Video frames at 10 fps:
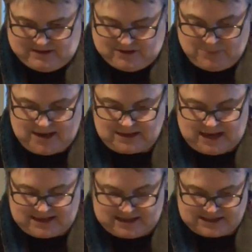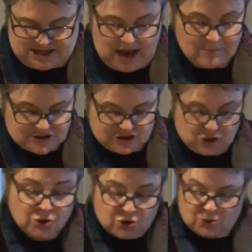They're men like uh, Thomas
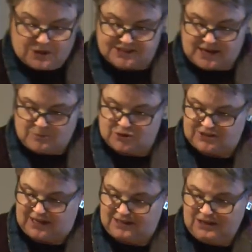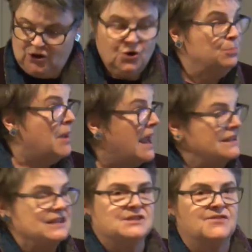Cuckoo in Somerset, who
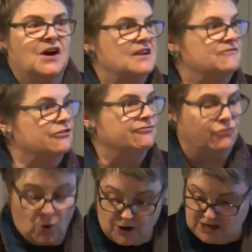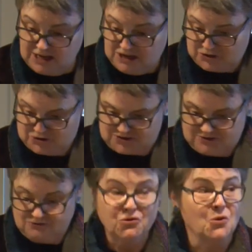paid this fine for 40 years,
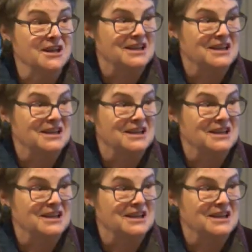40